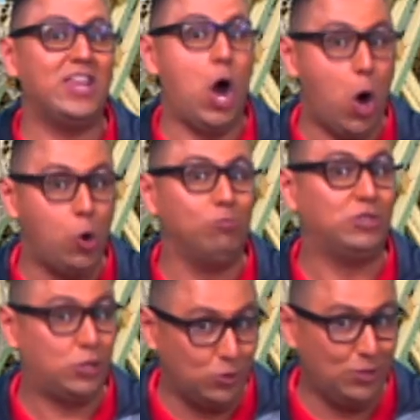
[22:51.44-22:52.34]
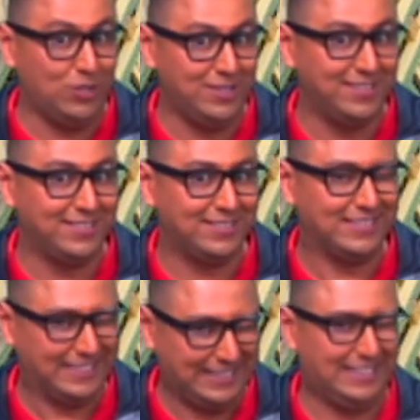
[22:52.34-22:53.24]
home too?
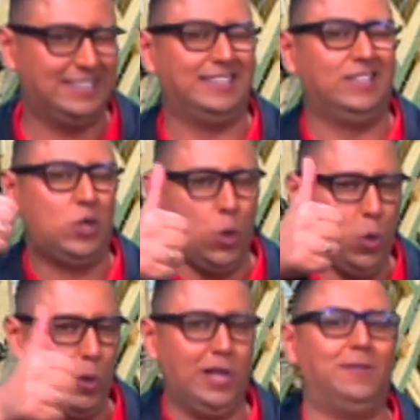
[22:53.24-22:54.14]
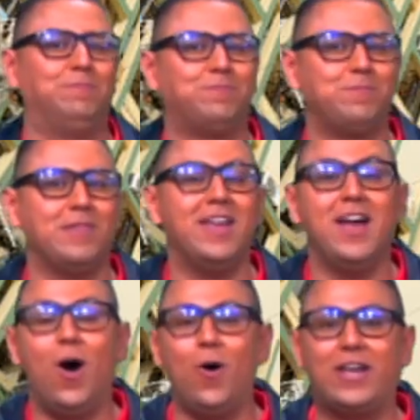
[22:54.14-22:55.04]
Cool.
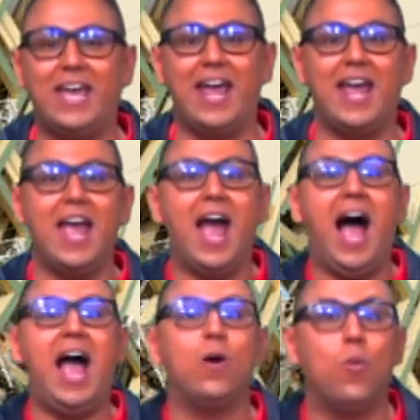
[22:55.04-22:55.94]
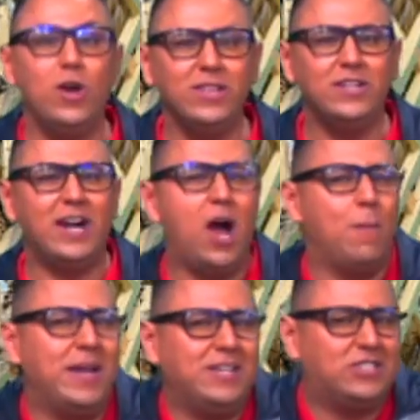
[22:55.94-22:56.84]
Okay, I wonder how
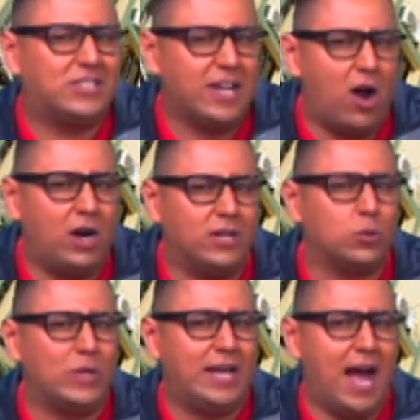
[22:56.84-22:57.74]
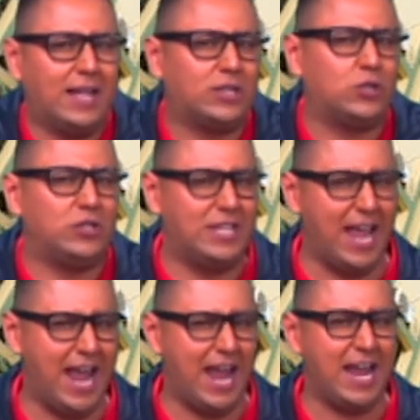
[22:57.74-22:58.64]
many stars we got
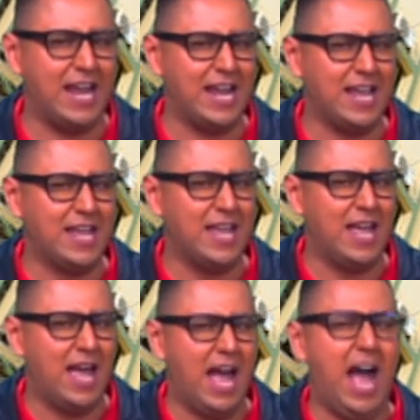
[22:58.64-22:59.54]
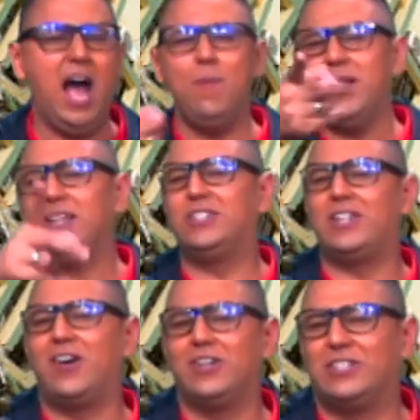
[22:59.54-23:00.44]
today. How many
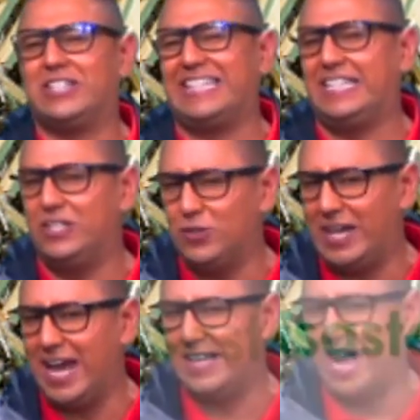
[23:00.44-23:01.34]
stars did you get